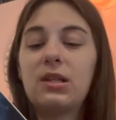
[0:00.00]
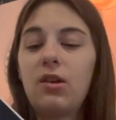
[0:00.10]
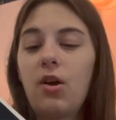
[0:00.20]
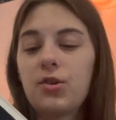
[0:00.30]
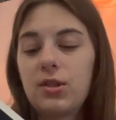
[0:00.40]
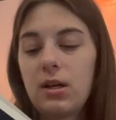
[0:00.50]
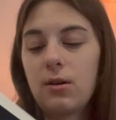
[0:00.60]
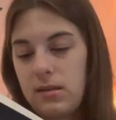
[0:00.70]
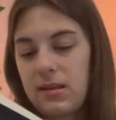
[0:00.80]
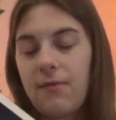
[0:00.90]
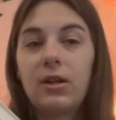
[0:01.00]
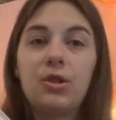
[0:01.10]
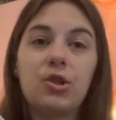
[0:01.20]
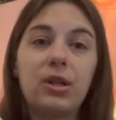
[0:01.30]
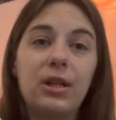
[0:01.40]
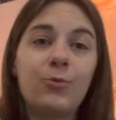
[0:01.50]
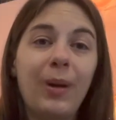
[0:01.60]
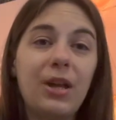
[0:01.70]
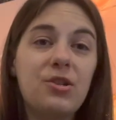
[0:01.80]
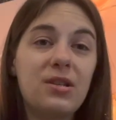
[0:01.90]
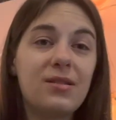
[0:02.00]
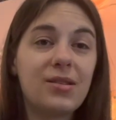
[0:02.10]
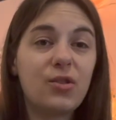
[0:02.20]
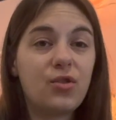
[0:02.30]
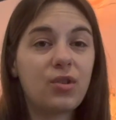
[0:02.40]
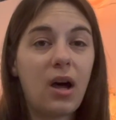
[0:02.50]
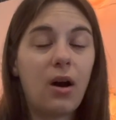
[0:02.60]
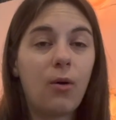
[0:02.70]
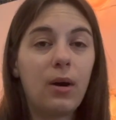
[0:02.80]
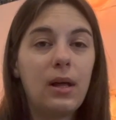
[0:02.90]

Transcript: It's also 700-ish pages, so